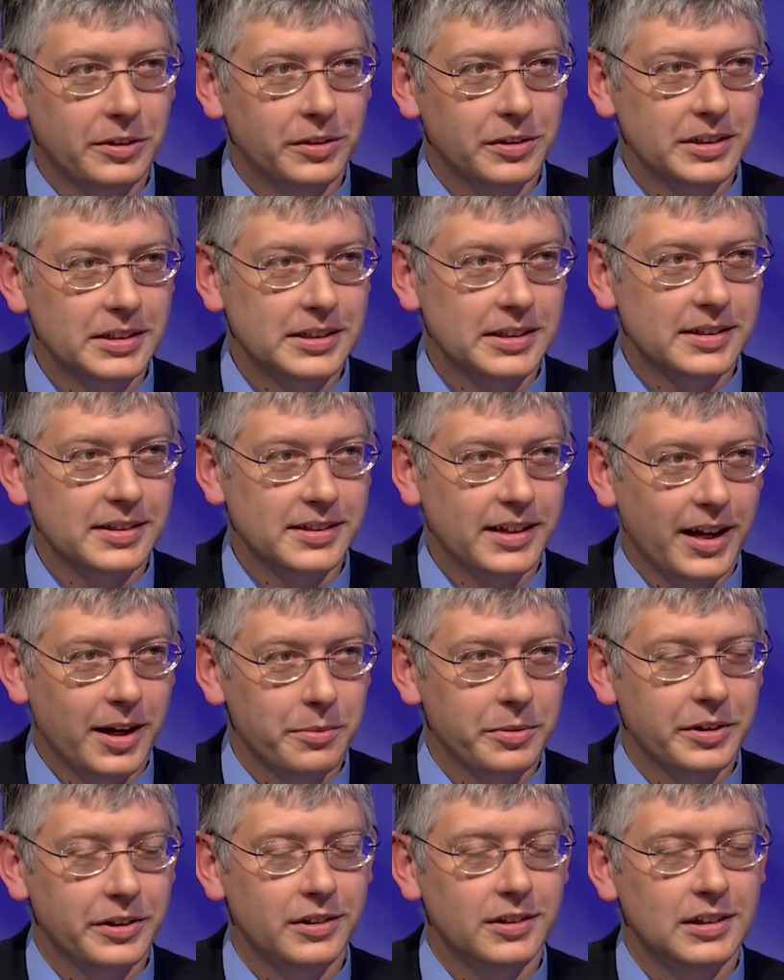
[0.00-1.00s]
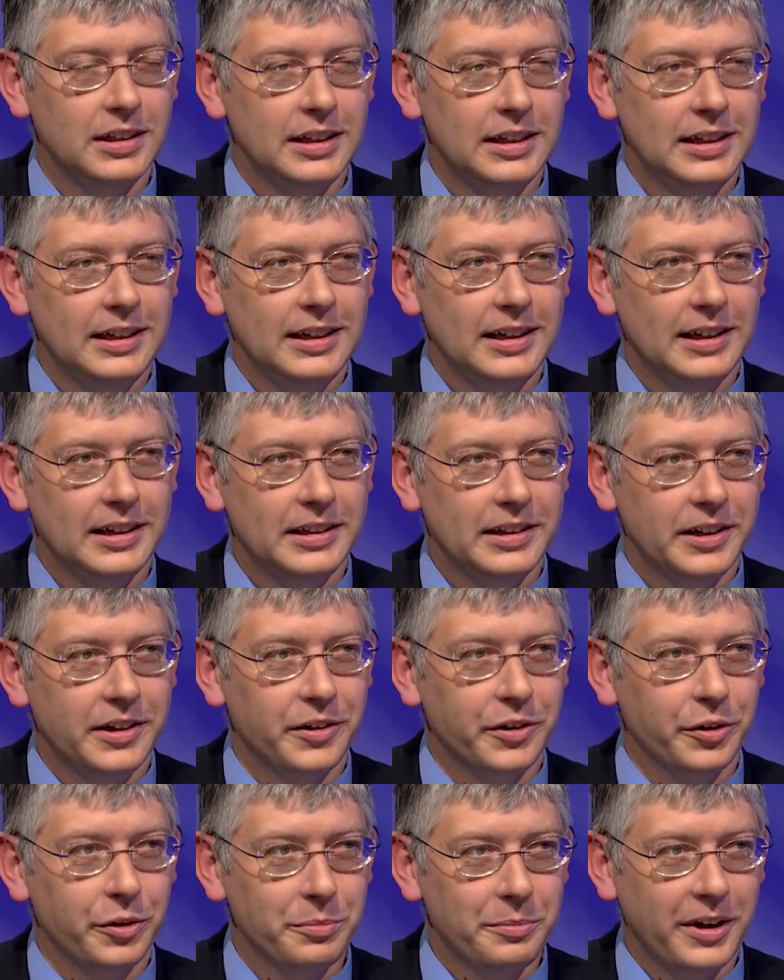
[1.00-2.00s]
oldest is Sabriel, and then
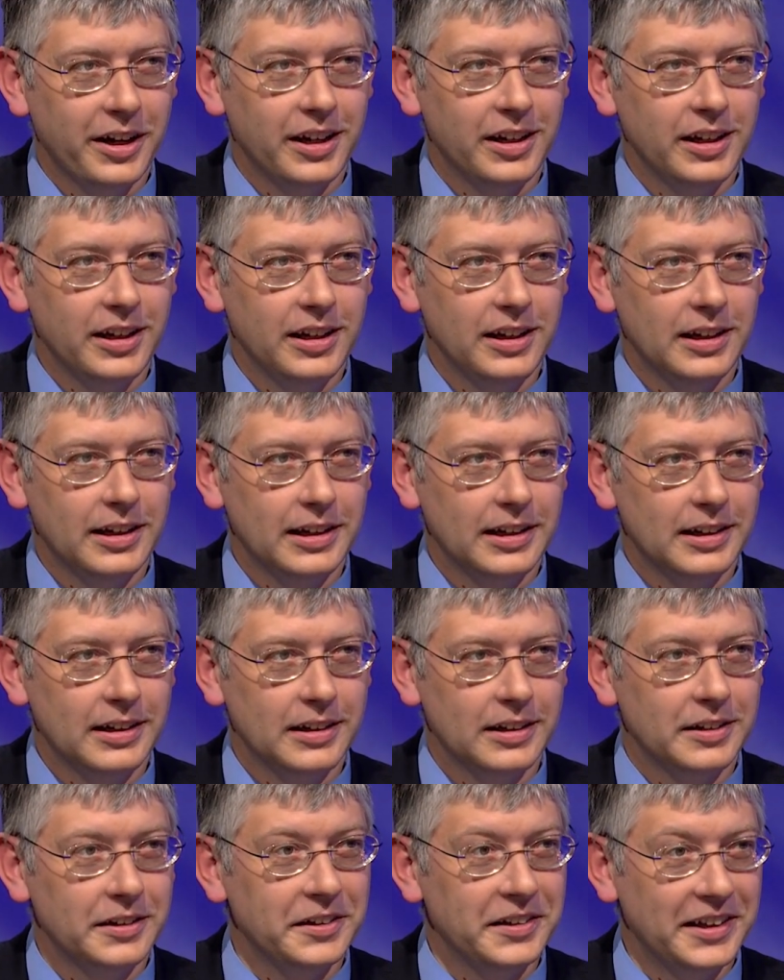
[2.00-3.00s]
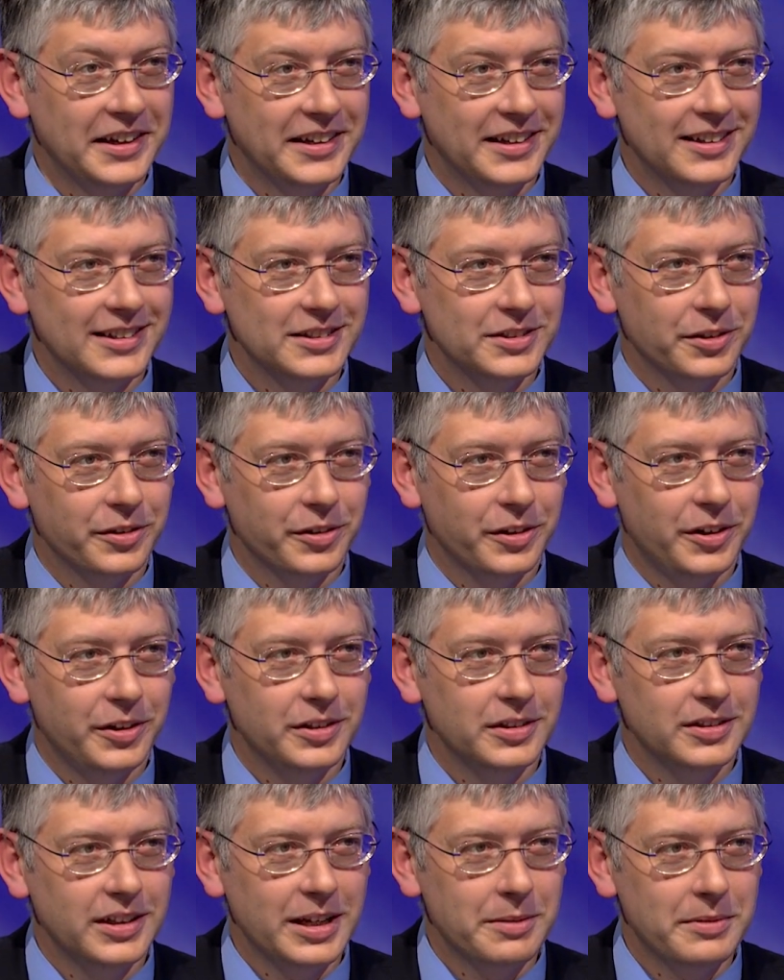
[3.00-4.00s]
Hermione and Kalena. So they're
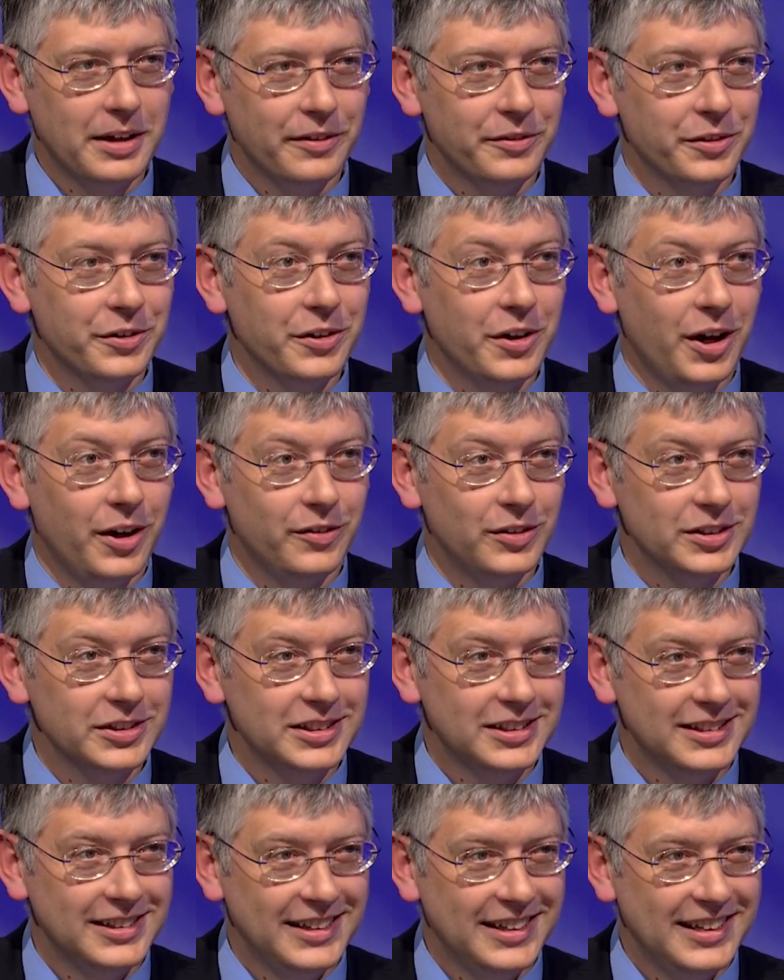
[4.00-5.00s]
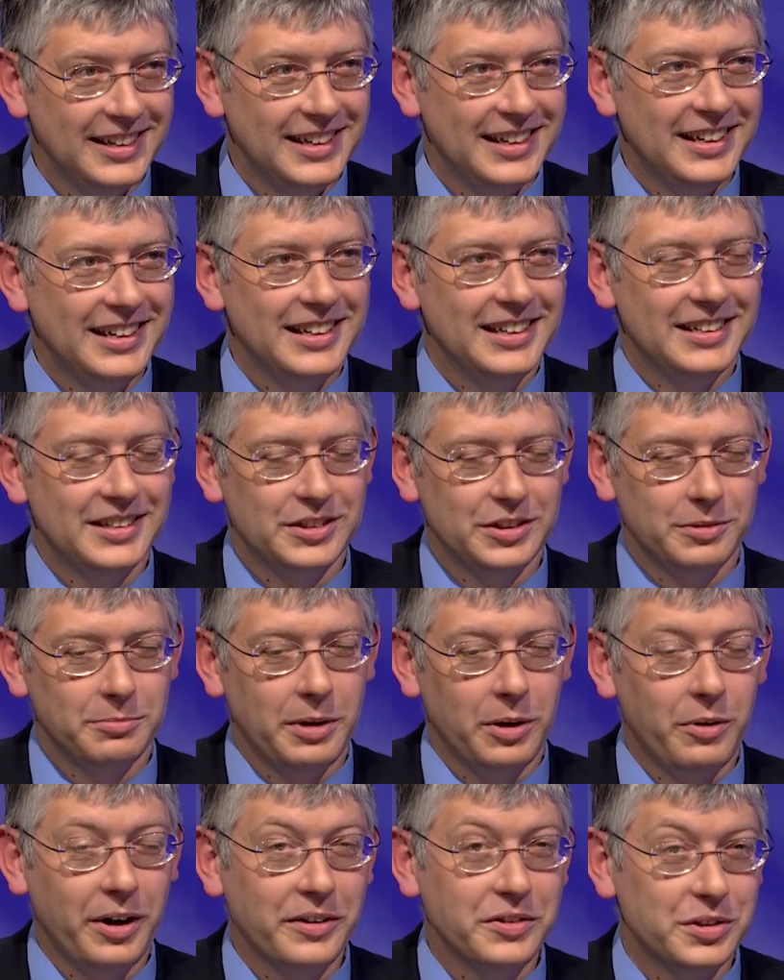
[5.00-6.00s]
all named after novels, and so
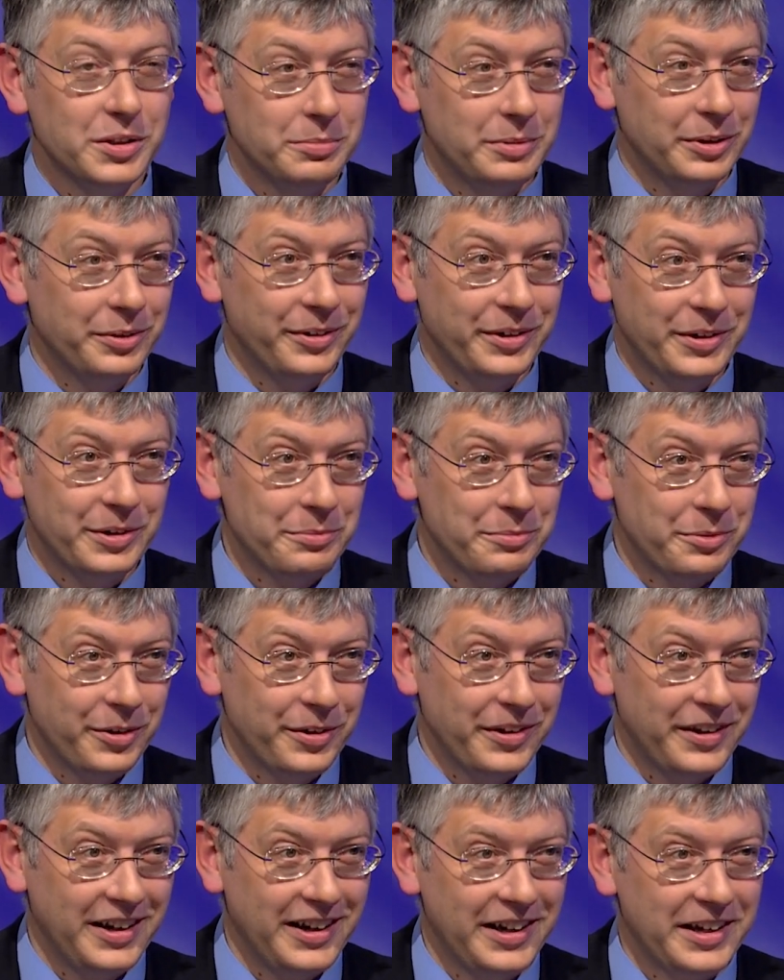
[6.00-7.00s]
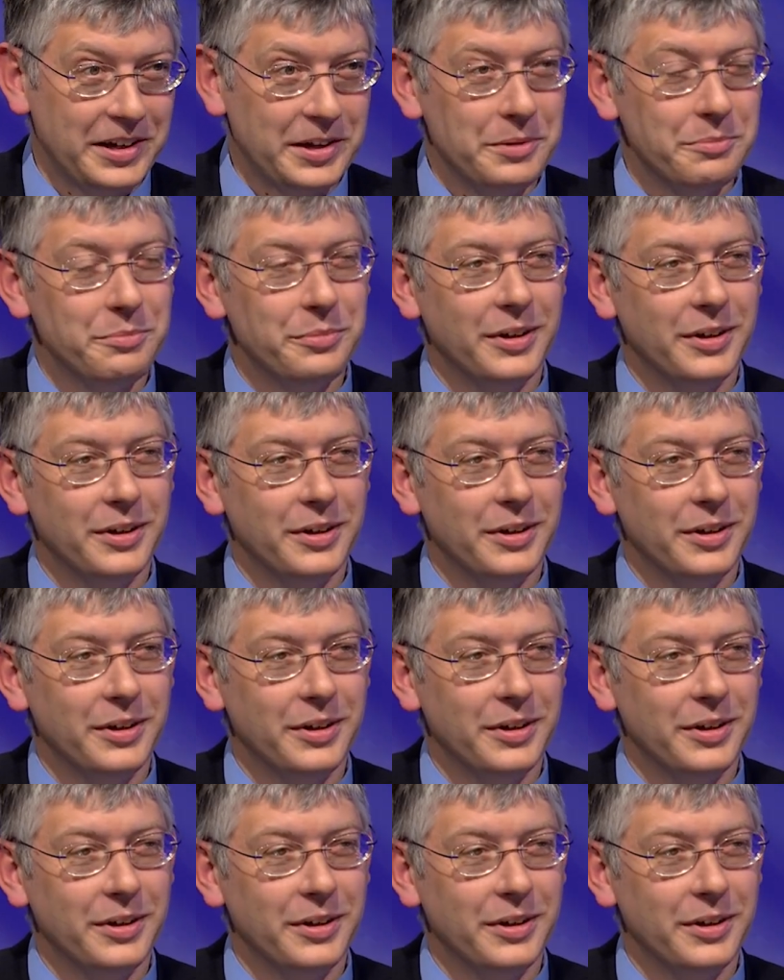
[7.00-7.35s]
my wife's the big reader more than I am.